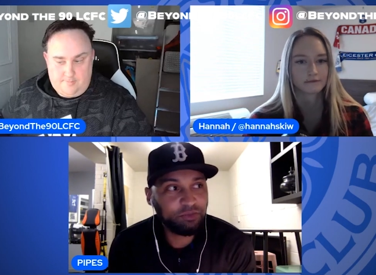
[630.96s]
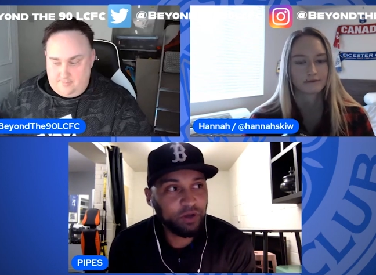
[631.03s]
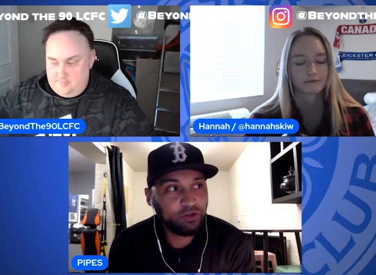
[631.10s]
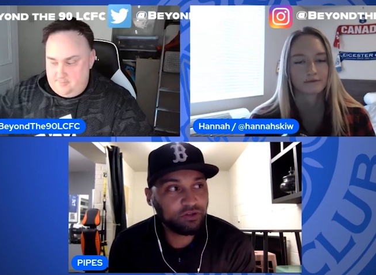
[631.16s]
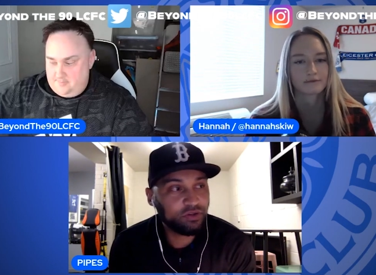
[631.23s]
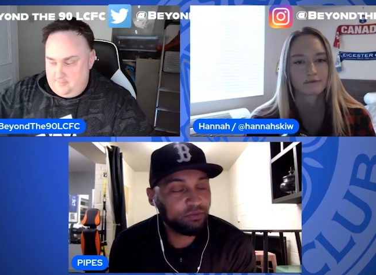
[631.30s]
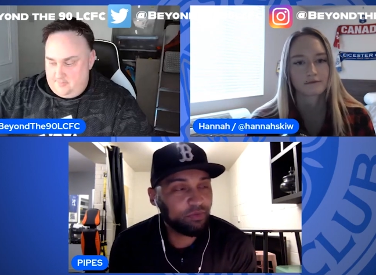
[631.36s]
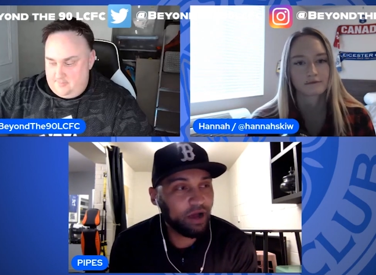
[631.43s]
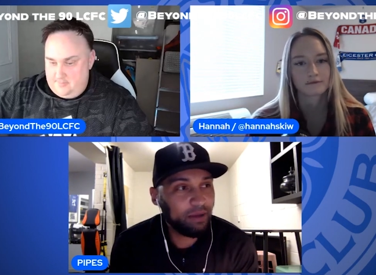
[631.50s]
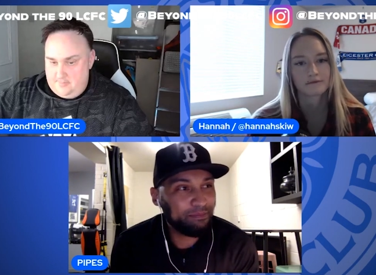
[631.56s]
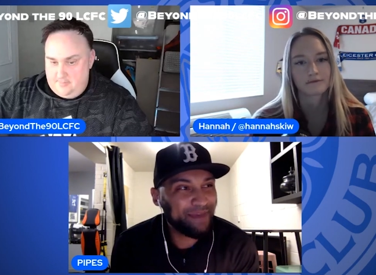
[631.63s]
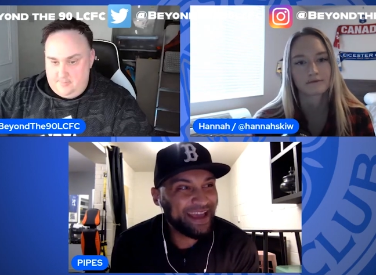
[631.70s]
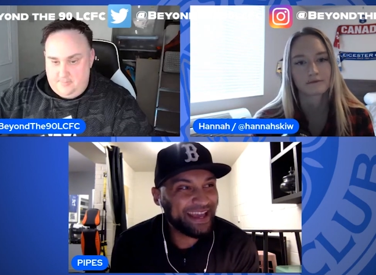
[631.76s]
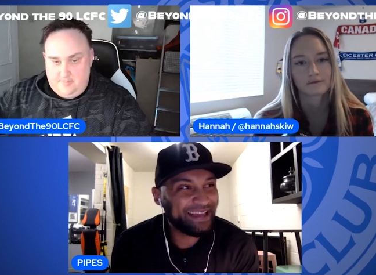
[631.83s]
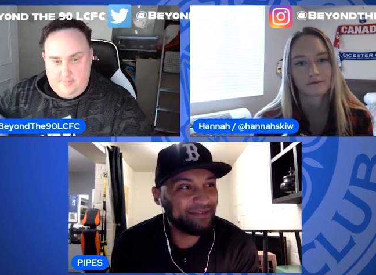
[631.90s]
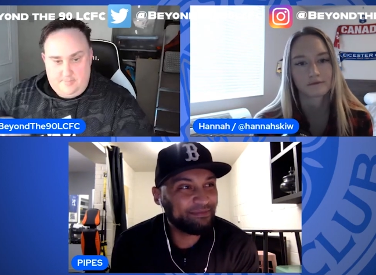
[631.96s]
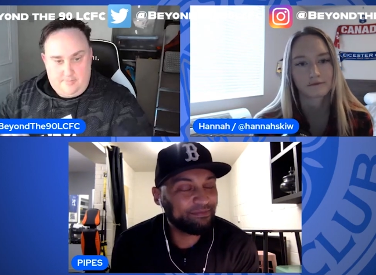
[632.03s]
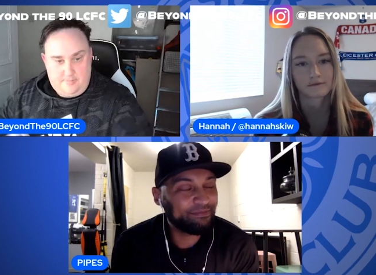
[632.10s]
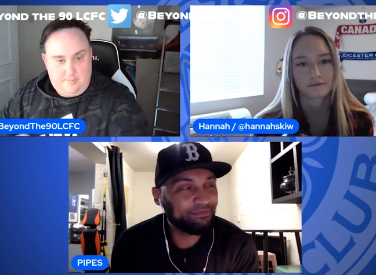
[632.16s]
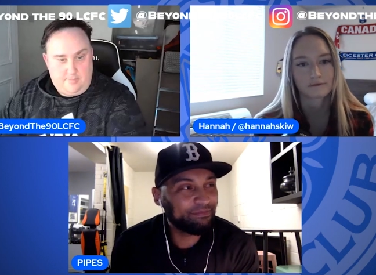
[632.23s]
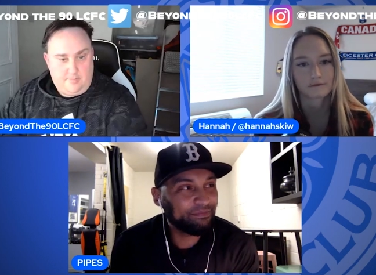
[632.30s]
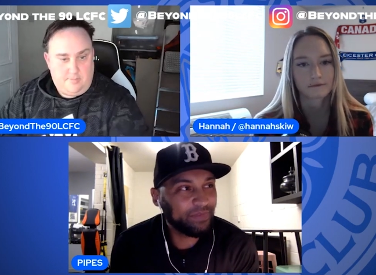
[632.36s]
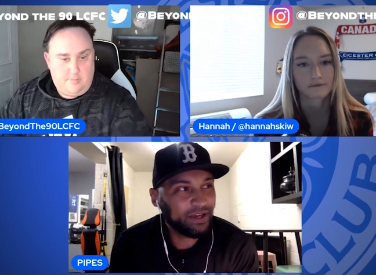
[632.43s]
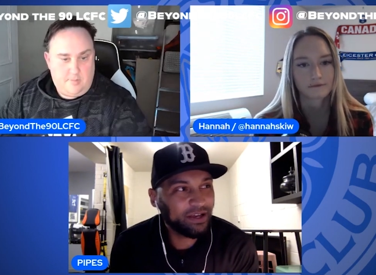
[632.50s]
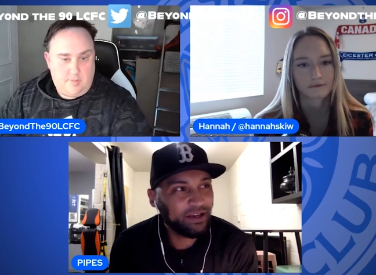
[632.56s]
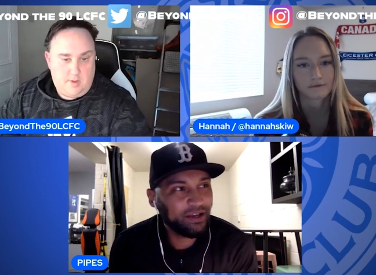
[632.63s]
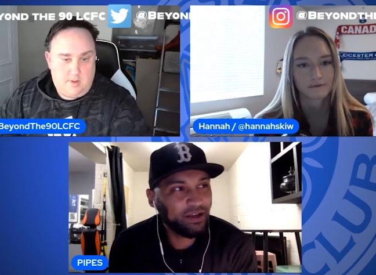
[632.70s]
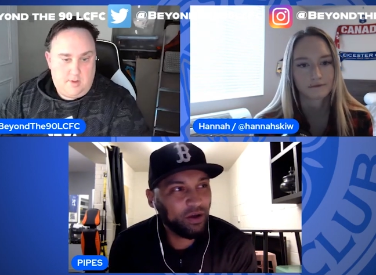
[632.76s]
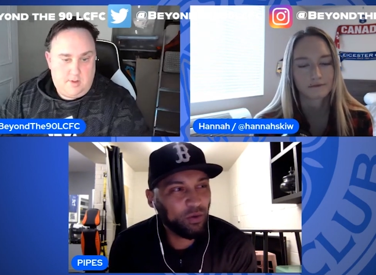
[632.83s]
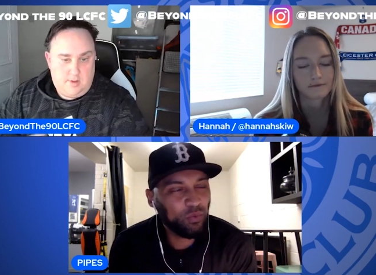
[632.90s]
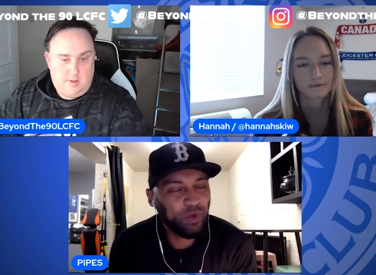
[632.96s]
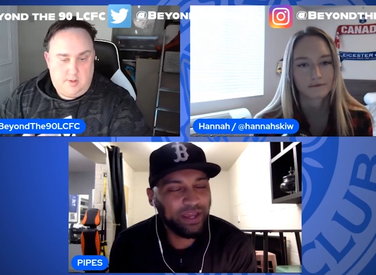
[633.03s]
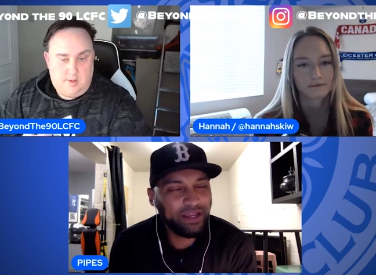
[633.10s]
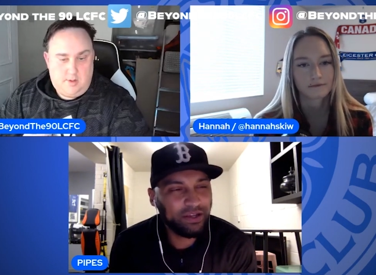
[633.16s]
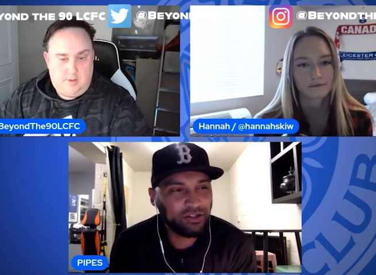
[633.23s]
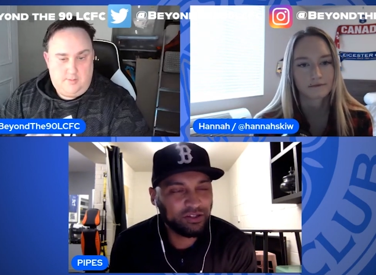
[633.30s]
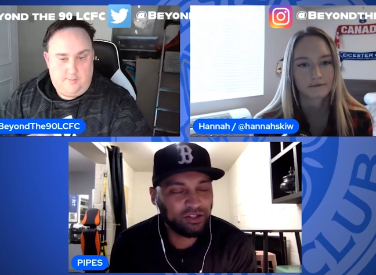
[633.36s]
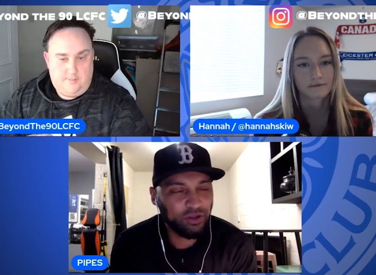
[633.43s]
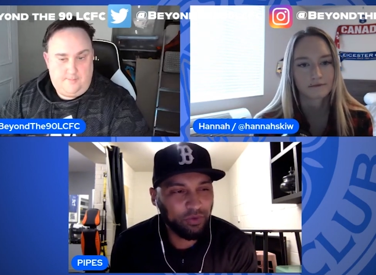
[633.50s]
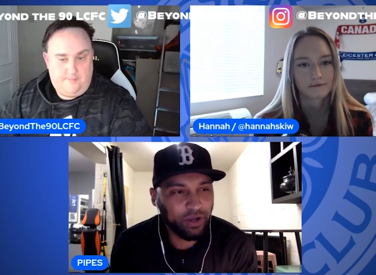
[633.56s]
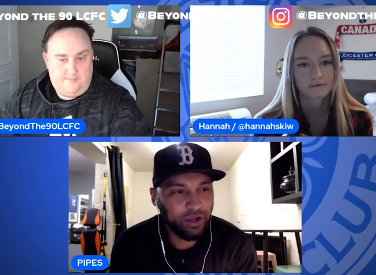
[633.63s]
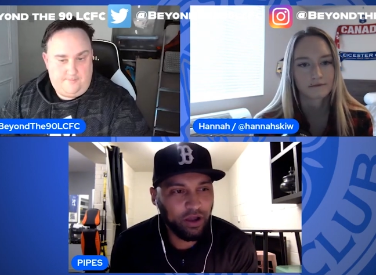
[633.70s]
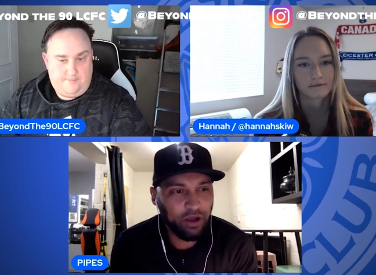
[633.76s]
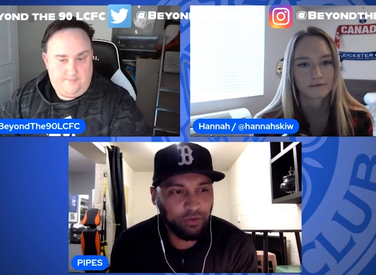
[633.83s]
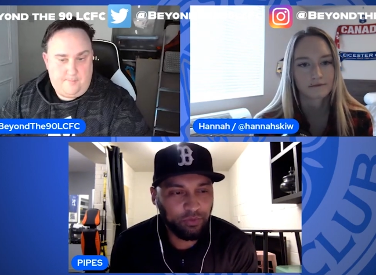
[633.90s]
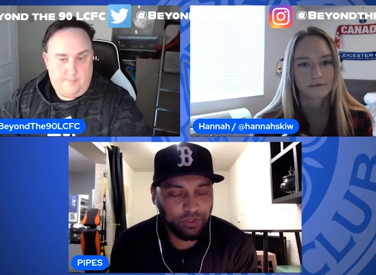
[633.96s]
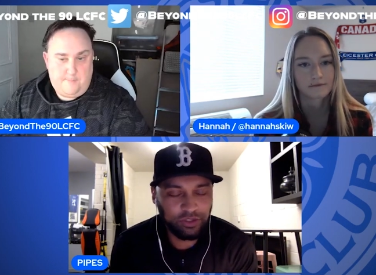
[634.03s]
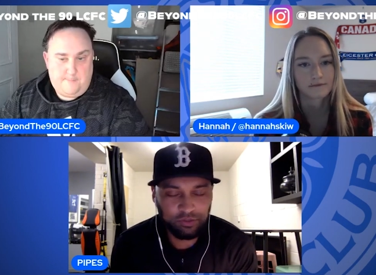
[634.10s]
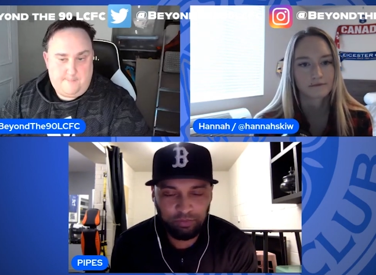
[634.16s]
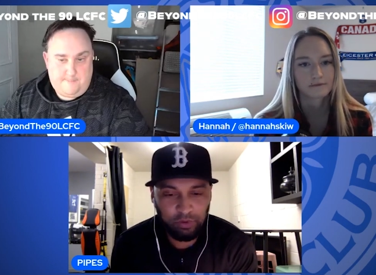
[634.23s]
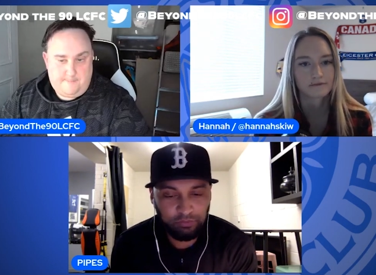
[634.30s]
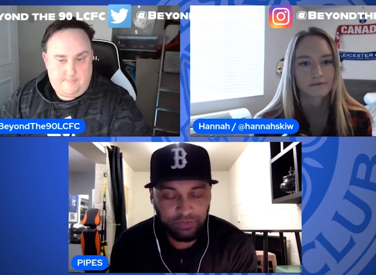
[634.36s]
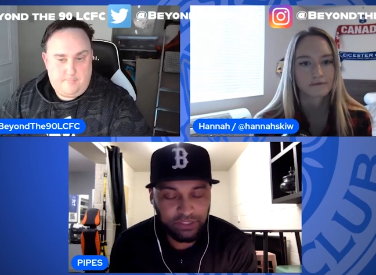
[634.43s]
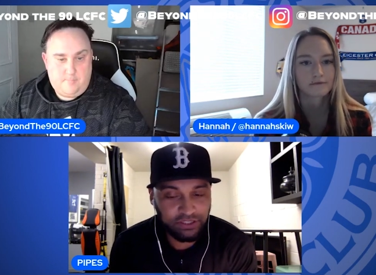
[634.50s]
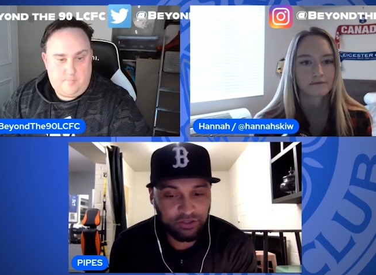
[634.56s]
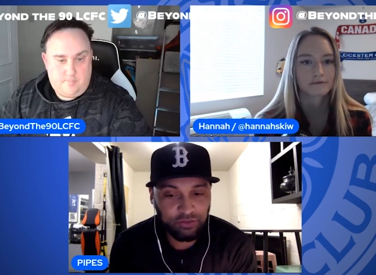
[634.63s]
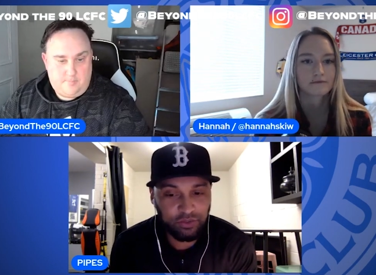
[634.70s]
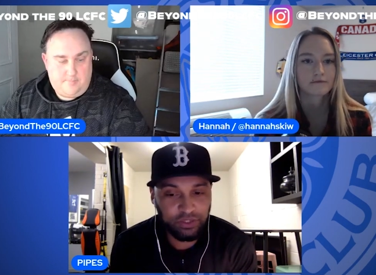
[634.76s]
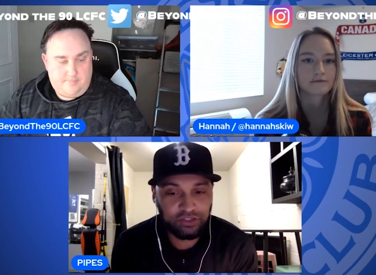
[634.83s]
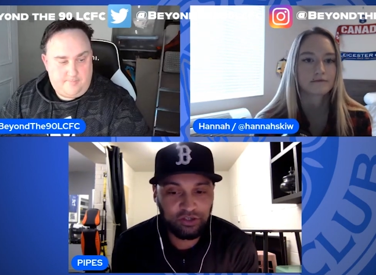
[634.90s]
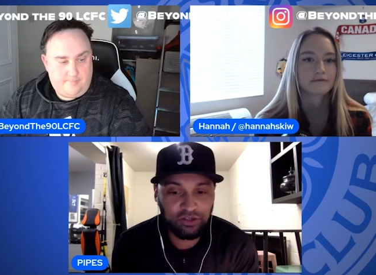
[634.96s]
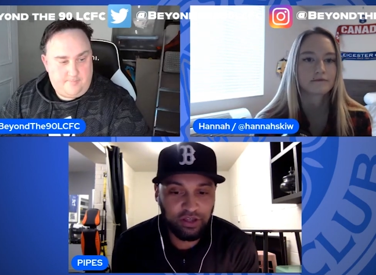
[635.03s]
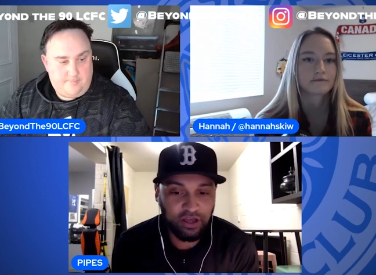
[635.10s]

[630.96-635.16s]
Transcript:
Speaker 1: spoke to him. But I met him uh, a week or so ago. We just bumped into each